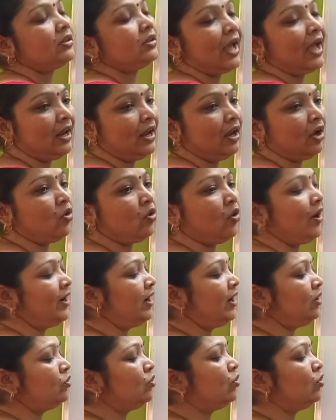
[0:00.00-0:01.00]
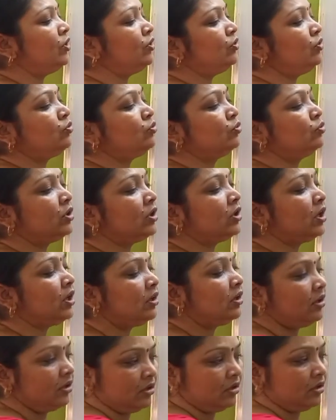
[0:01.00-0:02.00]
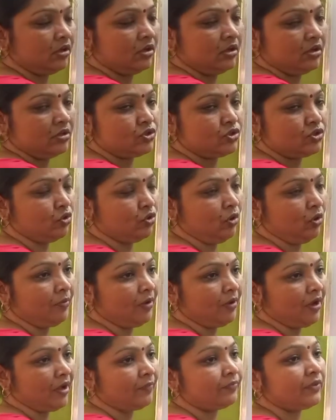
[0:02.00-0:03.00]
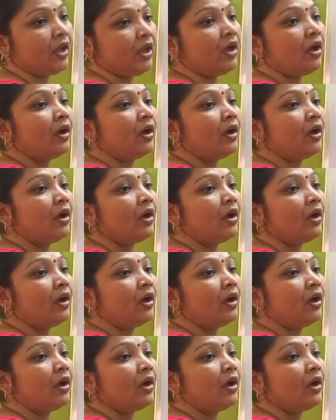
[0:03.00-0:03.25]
thylakoid and go into the stroma.